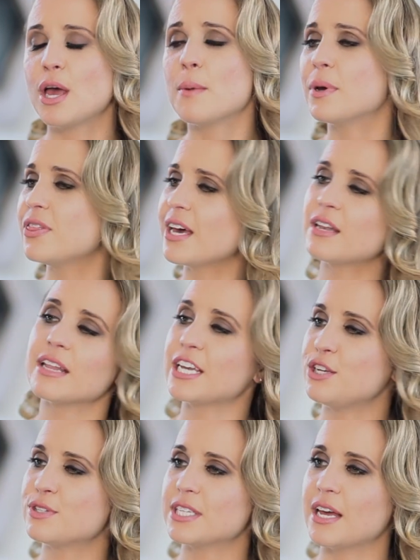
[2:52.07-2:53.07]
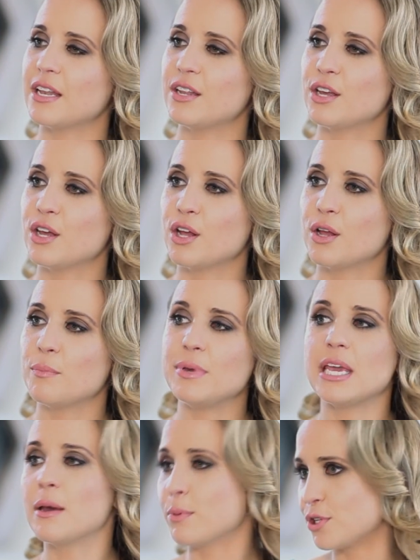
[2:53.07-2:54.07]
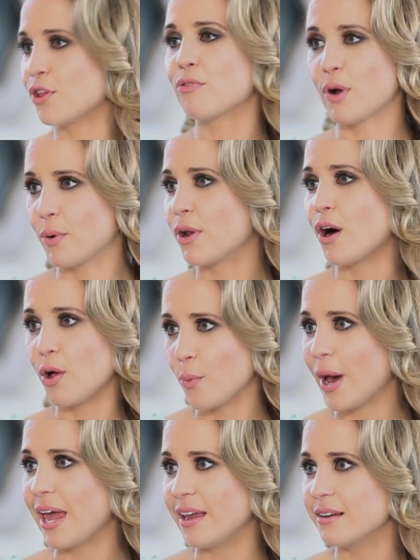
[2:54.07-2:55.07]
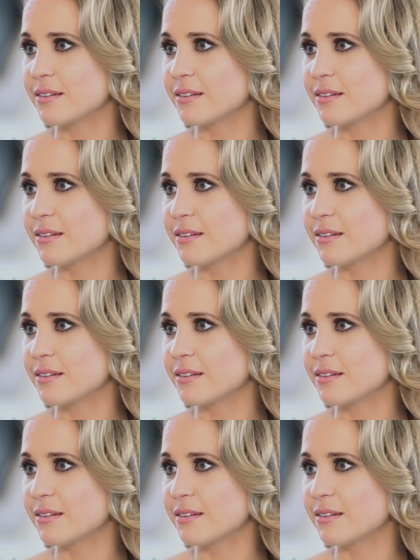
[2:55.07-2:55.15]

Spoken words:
But then, like you said, be able to throw it all away.